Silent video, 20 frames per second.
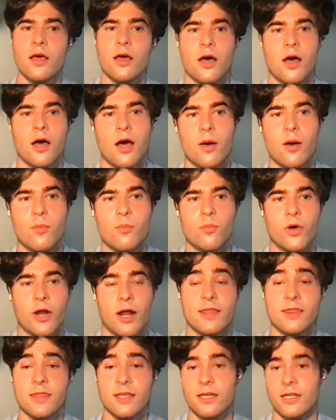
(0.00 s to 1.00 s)
But I
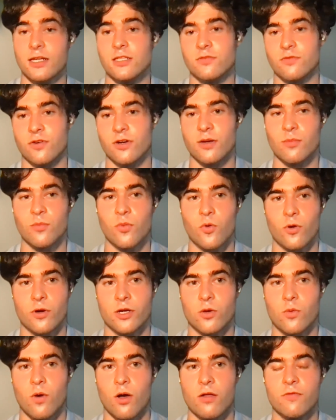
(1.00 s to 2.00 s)
think it is very important
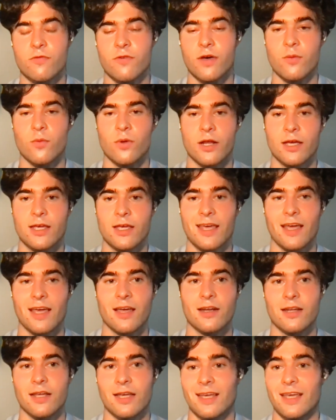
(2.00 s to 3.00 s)
to qualify what it
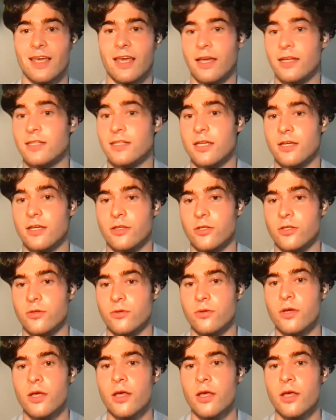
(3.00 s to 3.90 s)
can and can't tell you.